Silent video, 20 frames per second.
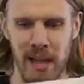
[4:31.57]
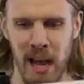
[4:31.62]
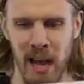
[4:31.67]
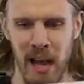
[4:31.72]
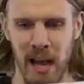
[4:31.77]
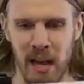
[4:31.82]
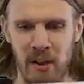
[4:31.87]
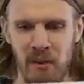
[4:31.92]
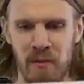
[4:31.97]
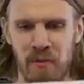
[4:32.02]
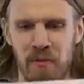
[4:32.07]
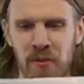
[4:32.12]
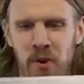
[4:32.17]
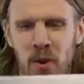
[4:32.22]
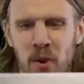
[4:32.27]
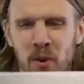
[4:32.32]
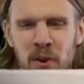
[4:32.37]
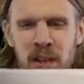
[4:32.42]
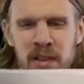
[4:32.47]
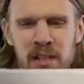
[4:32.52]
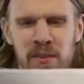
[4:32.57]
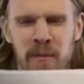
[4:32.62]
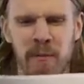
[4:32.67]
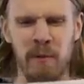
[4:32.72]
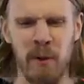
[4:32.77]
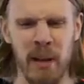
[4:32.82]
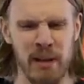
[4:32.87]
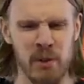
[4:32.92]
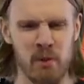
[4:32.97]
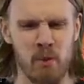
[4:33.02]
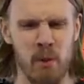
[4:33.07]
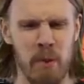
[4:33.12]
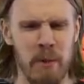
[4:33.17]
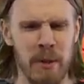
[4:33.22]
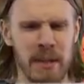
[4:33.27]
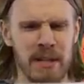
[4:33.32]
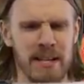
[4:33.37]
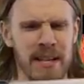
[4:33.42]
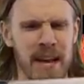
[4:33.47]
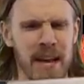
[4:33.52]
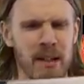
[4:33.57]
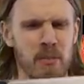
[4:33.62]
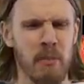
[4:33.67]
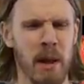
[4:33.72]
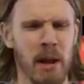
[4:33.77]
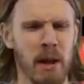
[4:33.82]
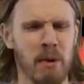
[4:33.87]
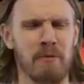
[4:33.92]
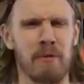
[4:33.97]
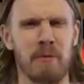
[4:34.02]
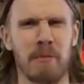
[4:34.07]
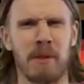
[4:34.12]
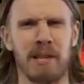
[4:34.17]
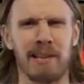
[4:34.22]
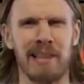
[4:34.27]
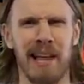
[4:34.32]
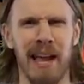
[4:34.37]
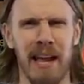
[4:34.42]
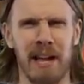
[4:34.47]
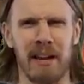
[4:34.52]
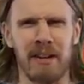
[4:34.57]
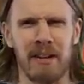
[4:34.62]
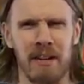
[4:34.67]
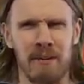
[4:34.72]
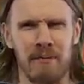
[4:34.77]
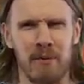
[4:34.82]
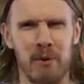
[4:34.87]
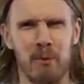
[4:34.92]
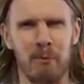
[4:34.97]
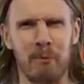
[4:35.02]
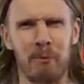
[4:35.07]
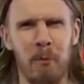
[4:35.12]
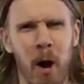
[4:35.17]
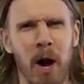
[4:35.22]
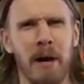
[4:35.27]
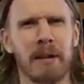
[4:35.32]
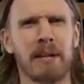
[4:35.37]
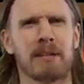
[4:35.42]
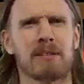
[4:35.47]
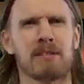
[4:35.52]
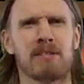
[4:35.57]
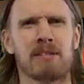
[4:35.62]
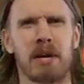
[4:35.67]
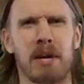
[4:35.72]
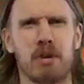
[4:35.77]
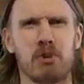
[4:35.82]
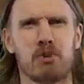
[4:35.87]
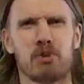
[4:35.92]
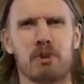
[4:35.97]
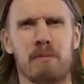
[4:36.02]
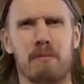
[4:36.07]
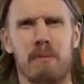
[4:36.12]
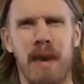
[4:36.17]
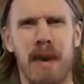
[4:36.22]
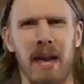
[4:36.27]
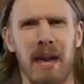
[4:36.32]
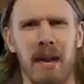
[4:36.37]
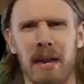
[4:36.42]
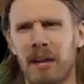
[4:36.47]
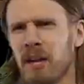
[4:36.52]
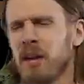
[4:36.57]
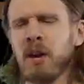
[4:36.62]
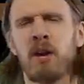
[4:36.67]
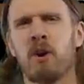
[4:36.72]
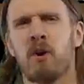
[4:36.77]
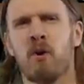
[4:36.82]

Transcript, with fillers: Uh, Furious, flesh-ripping death metal from the land of the rotting sun, Japan.